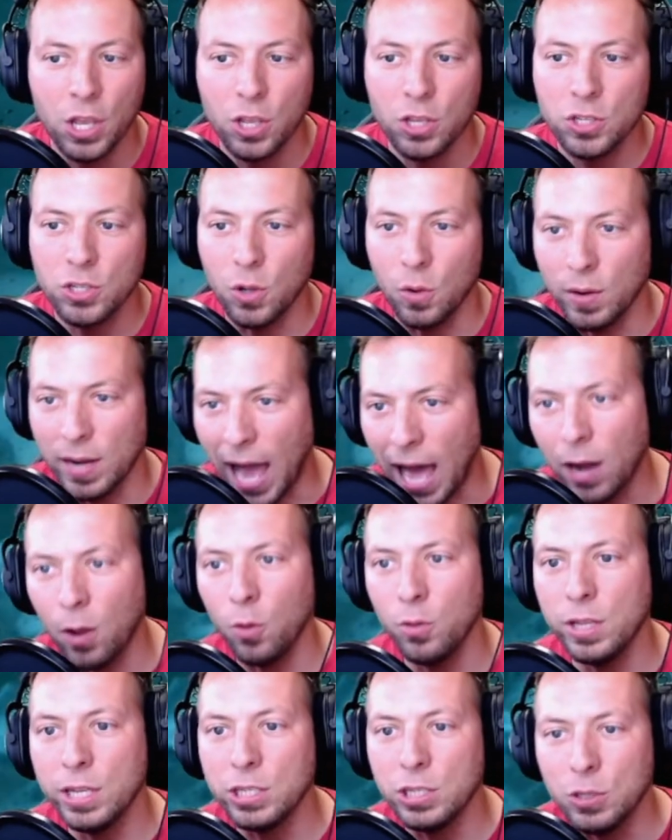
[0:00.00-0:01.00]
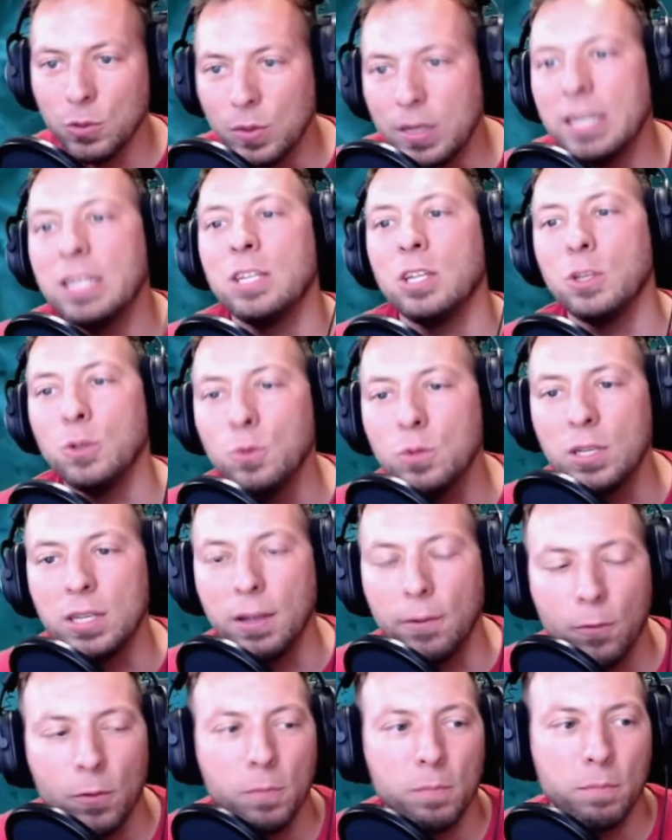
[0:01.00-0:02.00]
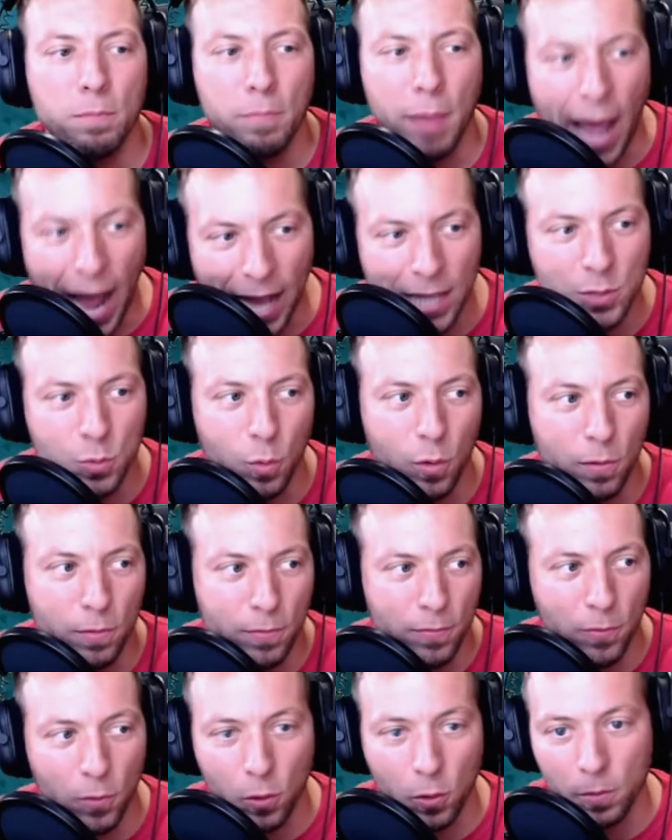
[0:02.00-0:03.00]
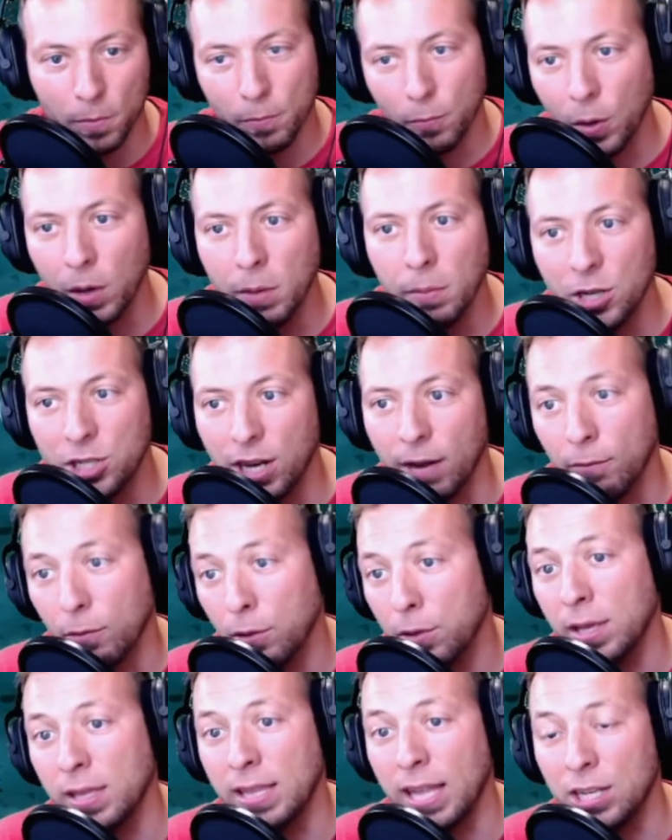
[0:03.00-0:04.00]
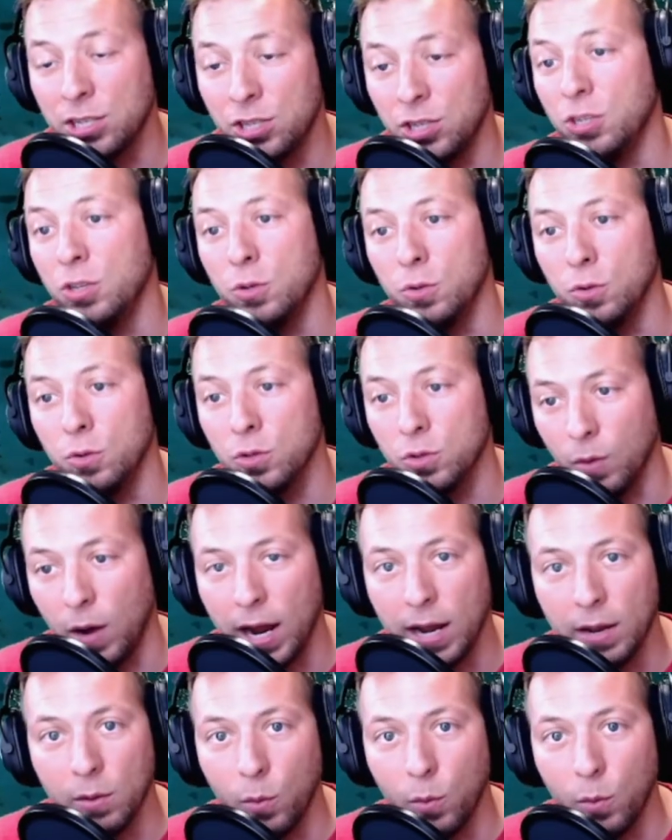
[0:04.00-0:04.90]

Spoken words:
So not only do you need to use a different password for pretty much everything that you use, right?